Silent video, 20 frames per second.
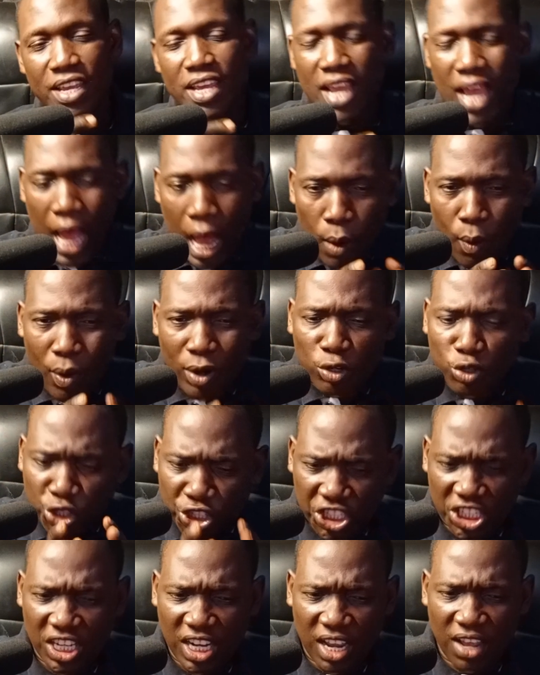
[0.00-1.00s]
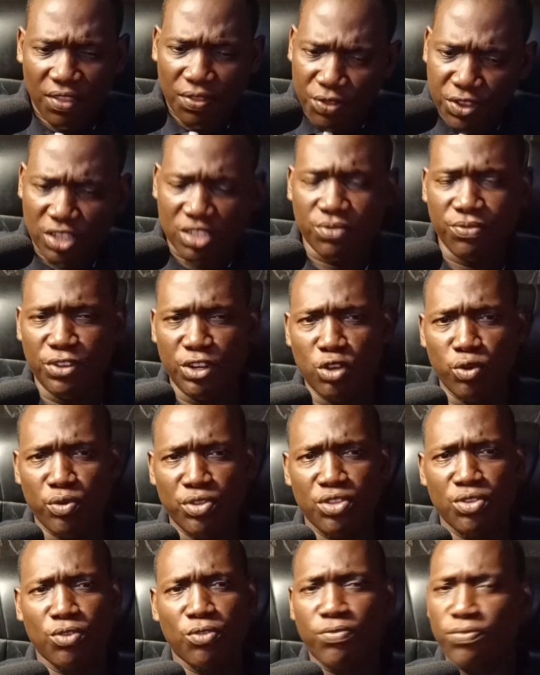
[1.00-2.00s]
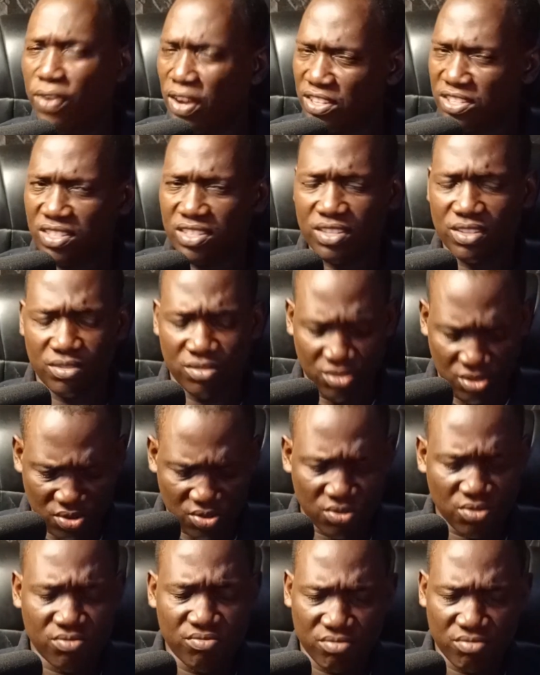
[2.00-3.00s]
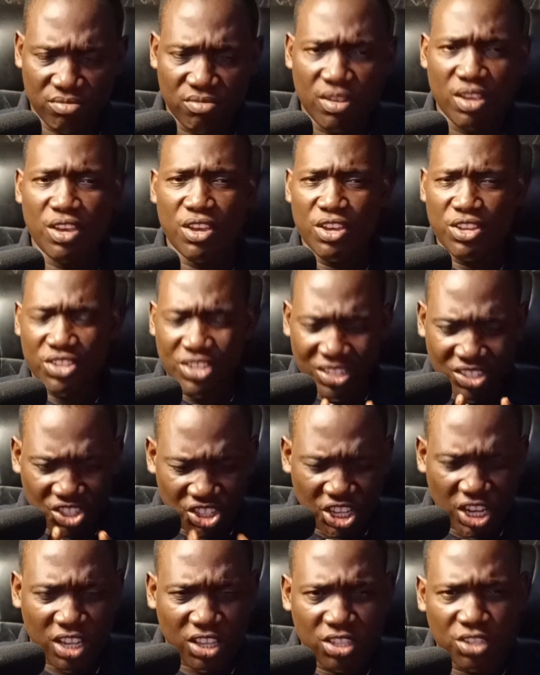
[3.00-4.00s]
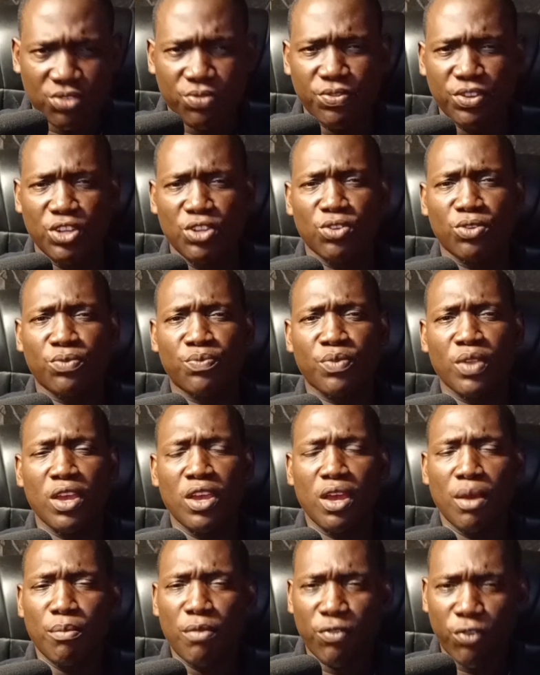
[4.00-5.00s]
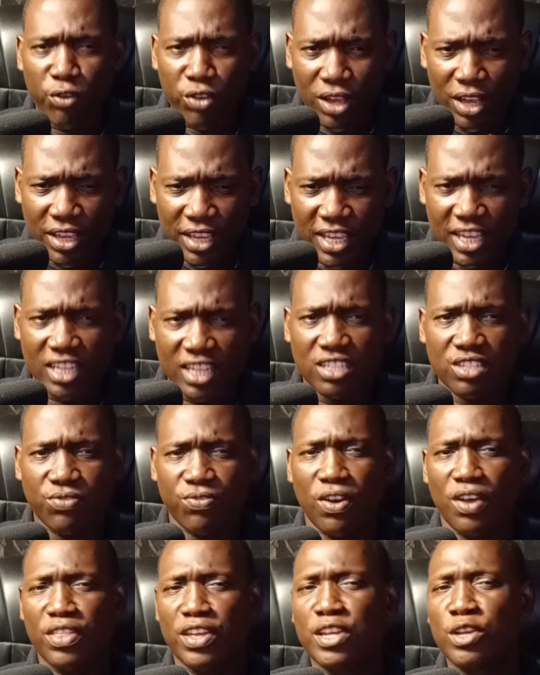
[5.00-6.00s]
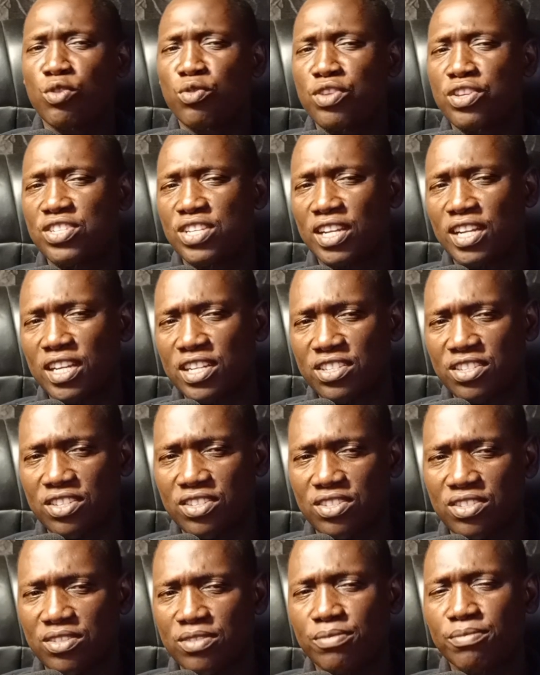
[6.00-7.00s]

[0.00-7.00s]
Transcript: I want to share this video with you first, you know. Just check this video before you can get further into this analysis.